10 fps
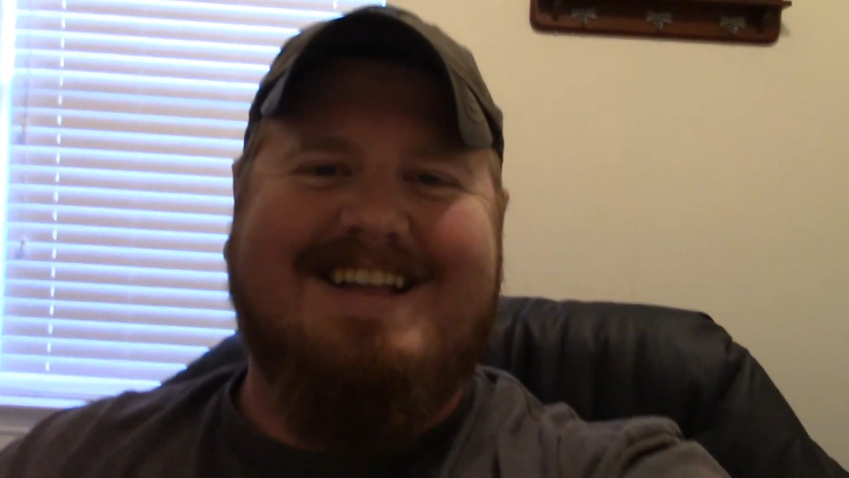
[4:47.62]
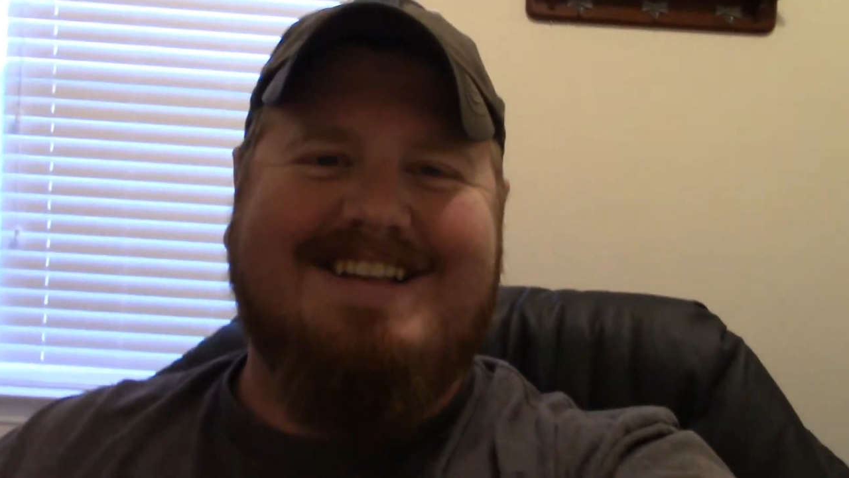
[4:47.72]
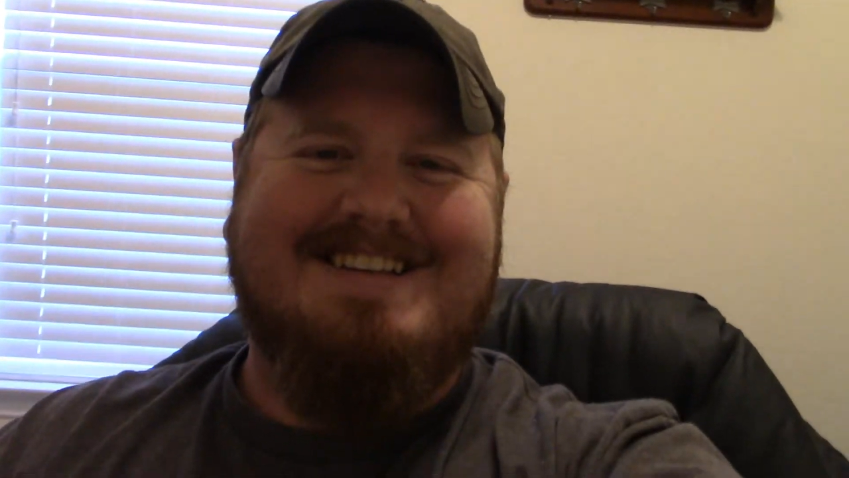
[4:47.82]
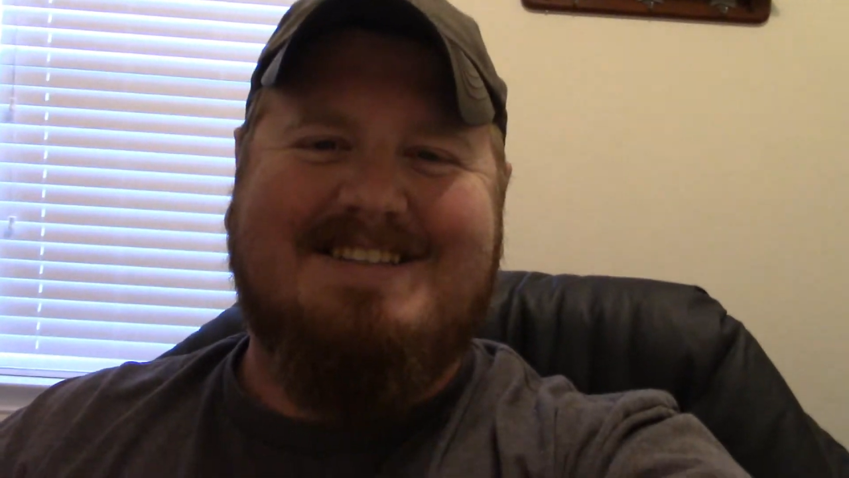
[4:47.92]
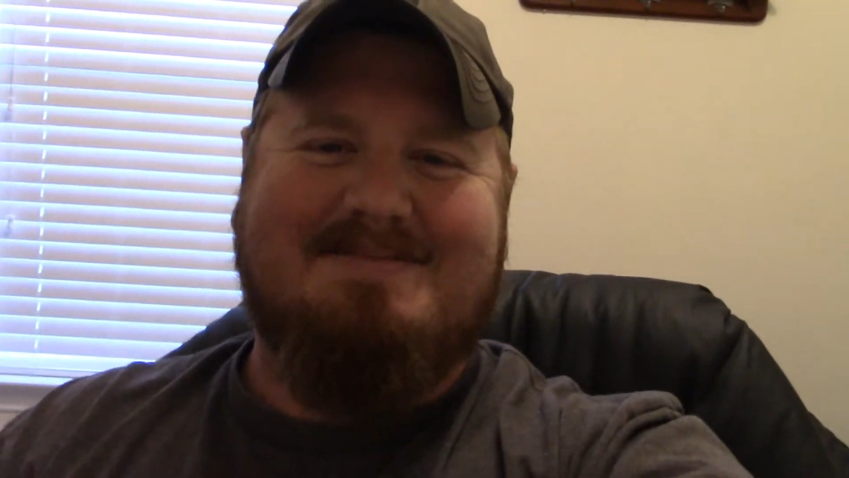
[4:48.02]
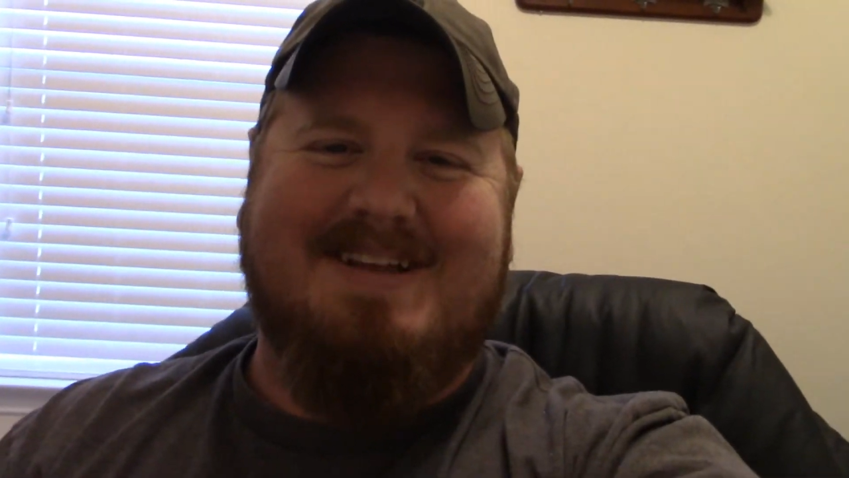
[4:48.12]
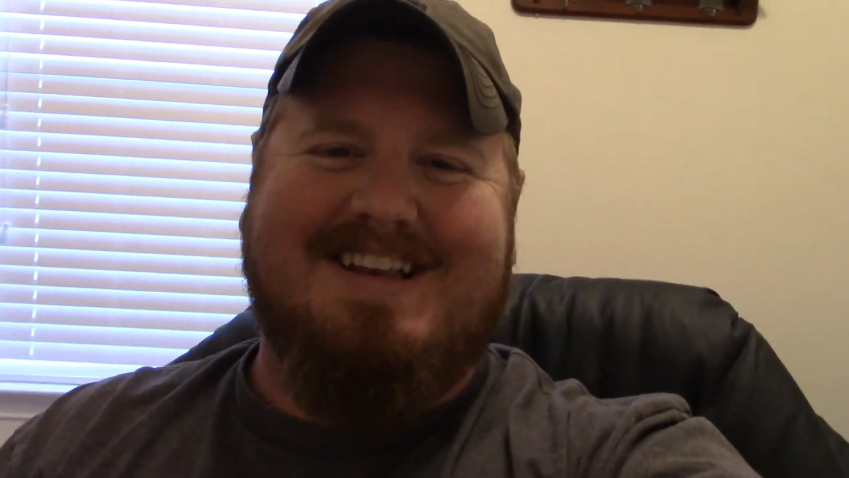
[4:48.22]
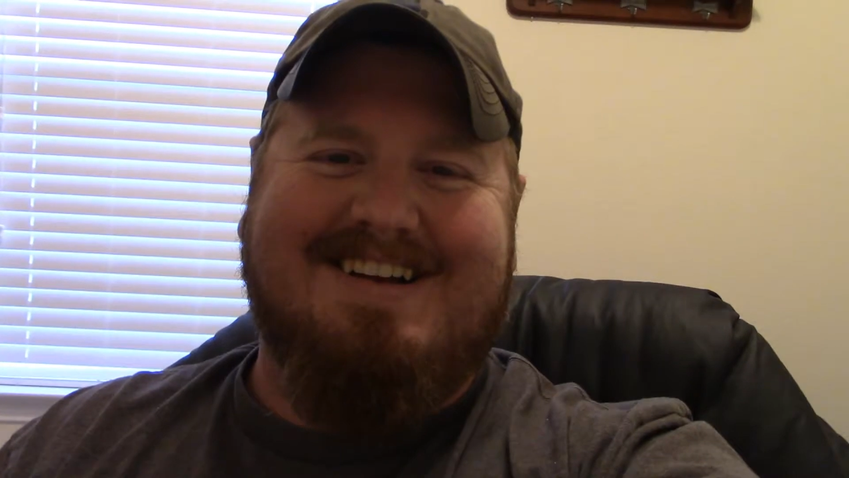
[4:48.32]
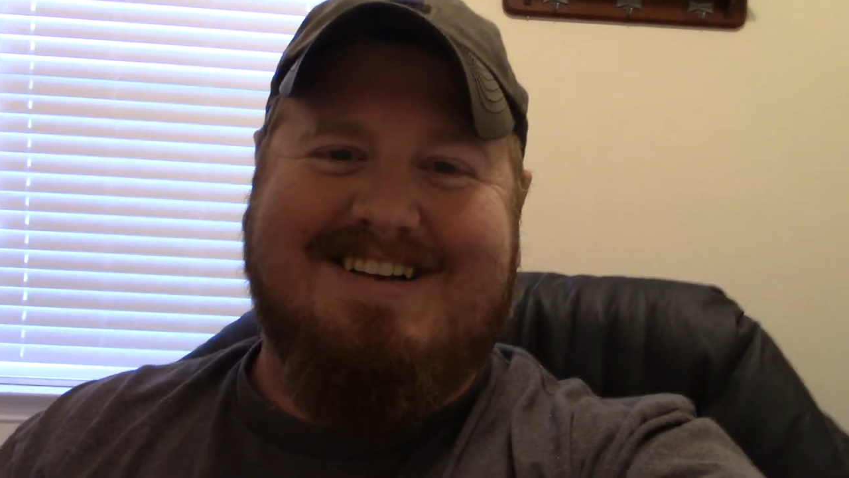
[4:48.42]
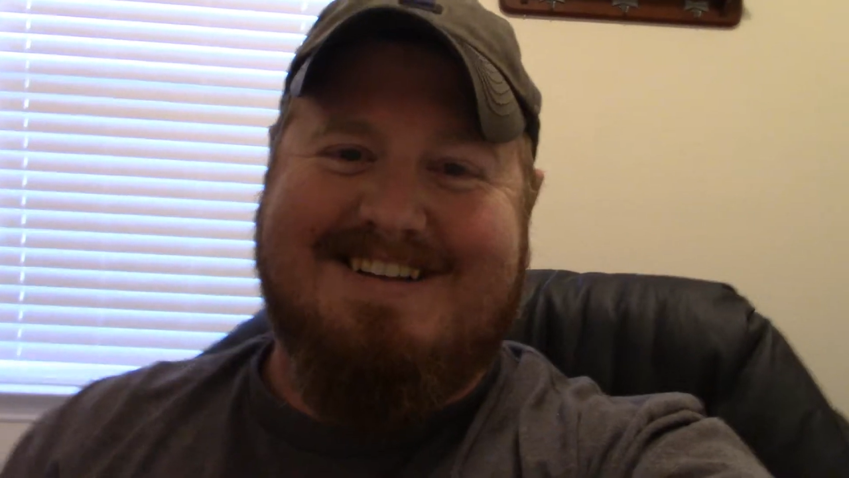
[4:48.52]
Just
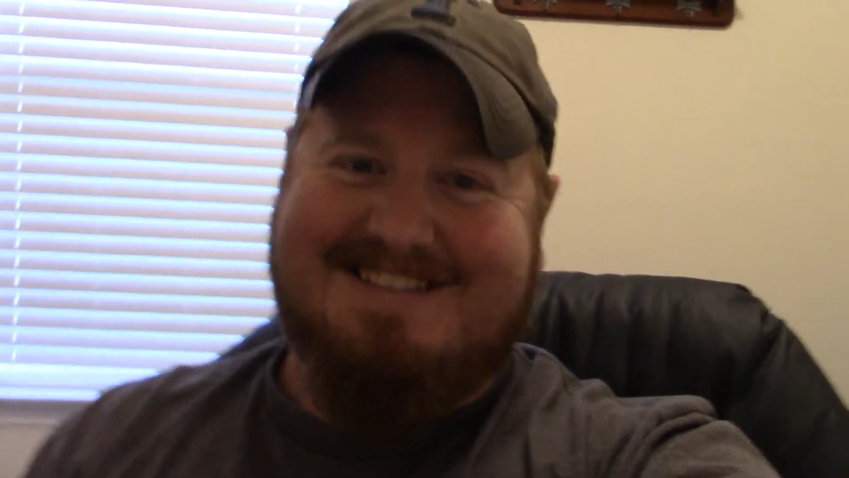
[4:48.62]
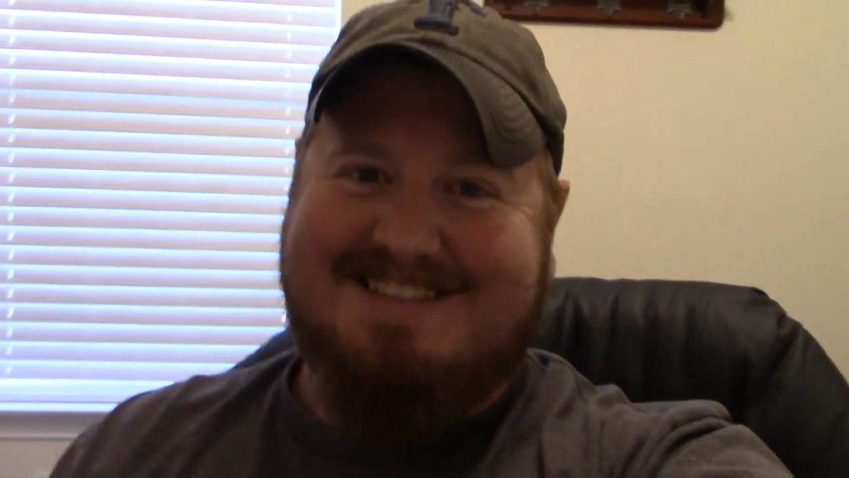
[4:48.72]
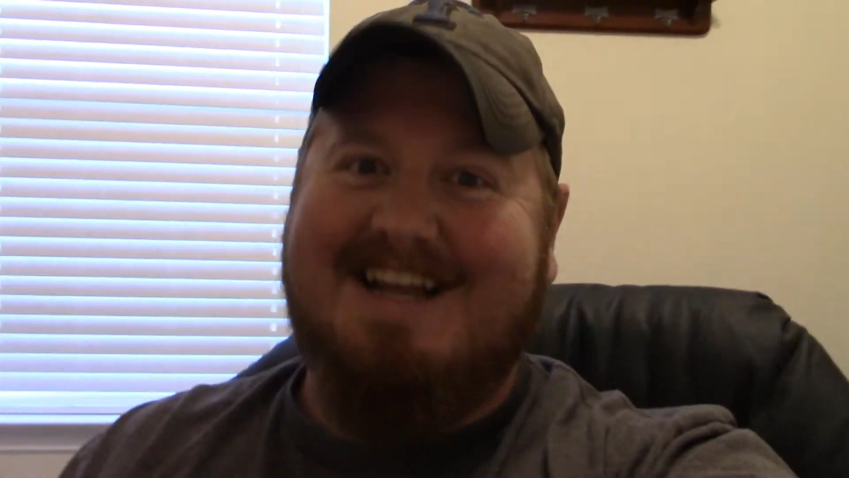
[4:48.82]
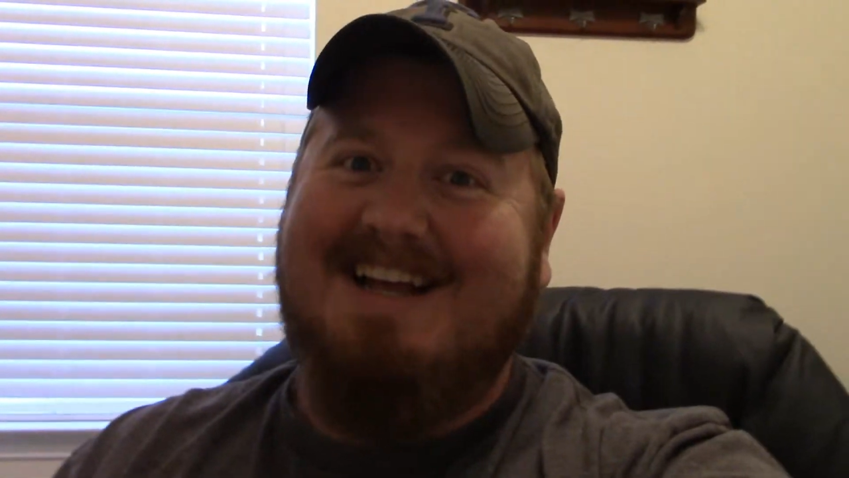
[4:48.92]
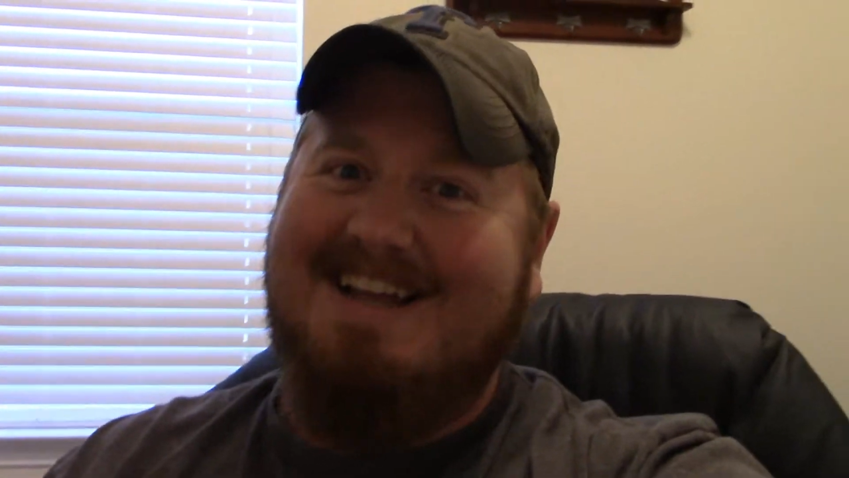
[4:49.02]
being honest,